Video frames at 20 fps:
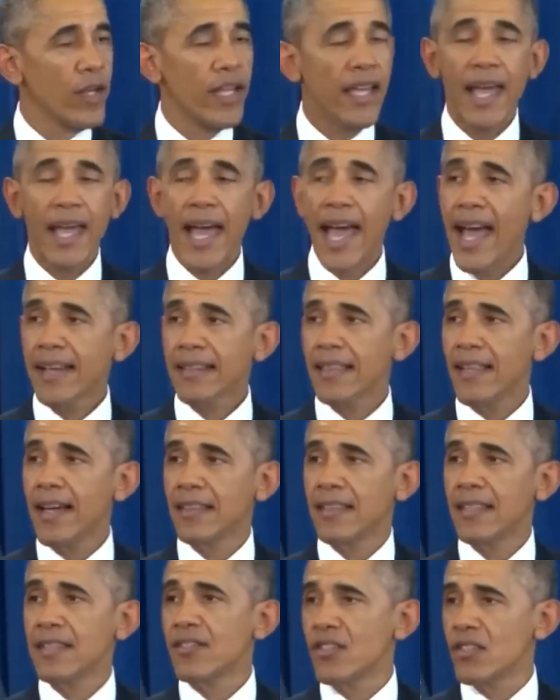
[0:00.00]
we act
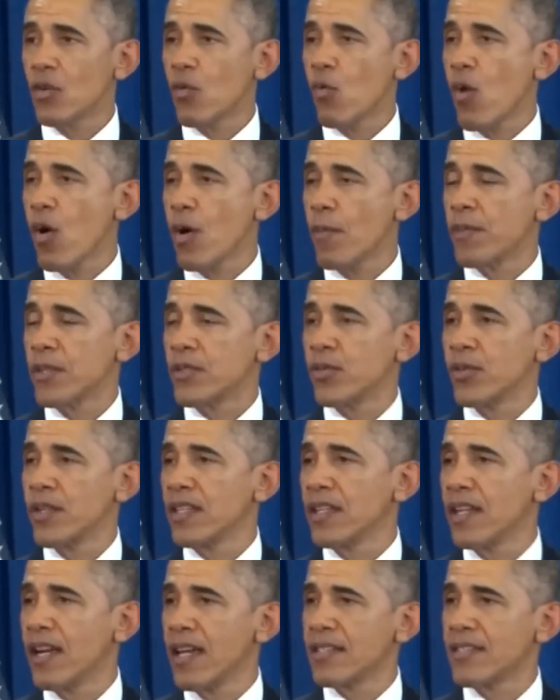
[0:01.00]
like this is a war between
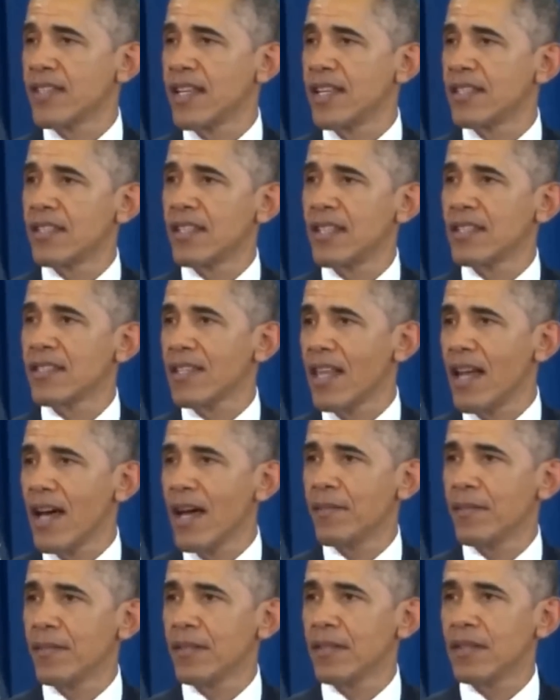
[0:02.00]
the United States and
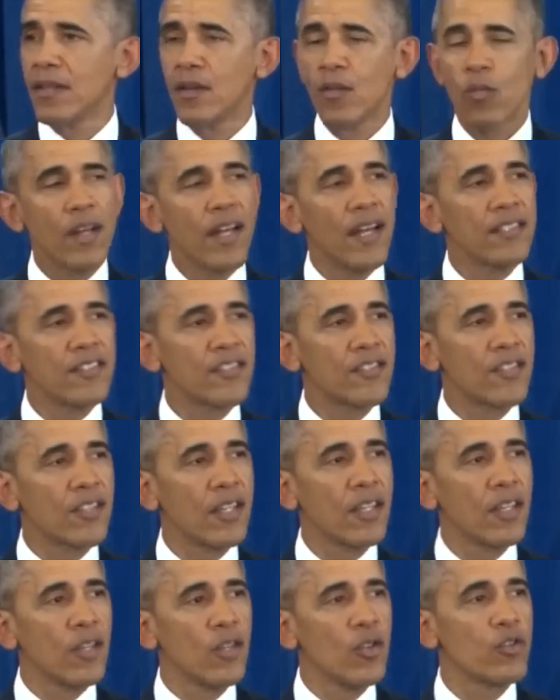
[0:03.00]
Islam, we're not just
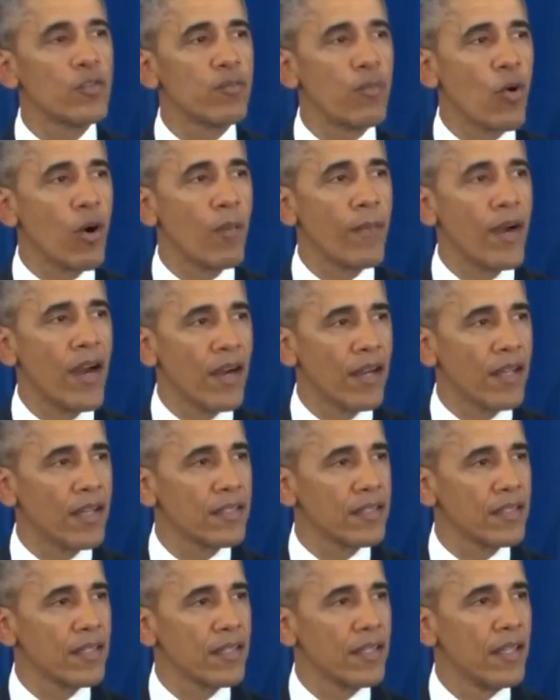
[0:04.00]
going to lose more
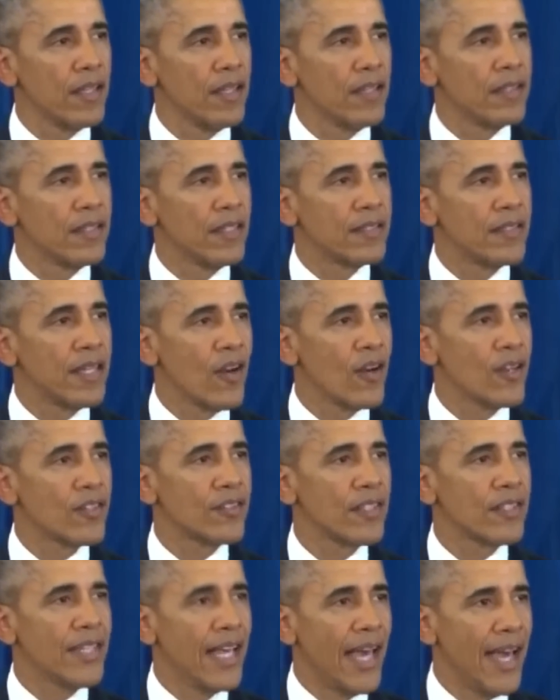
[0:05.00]
Americans to
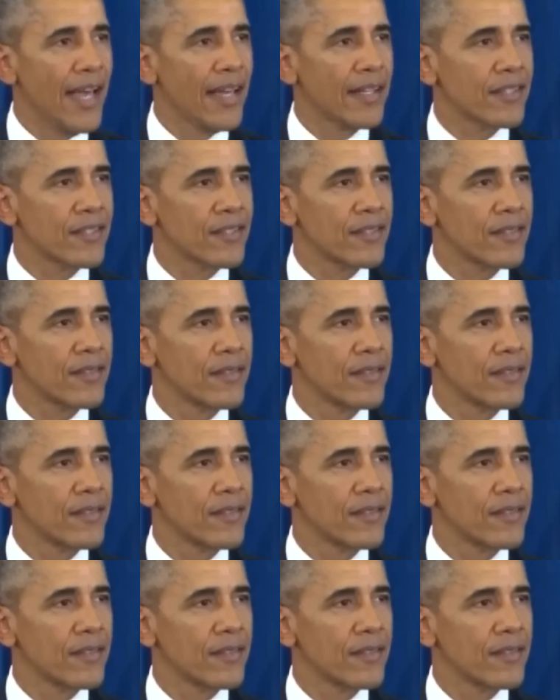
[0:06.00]
terrorist attacks,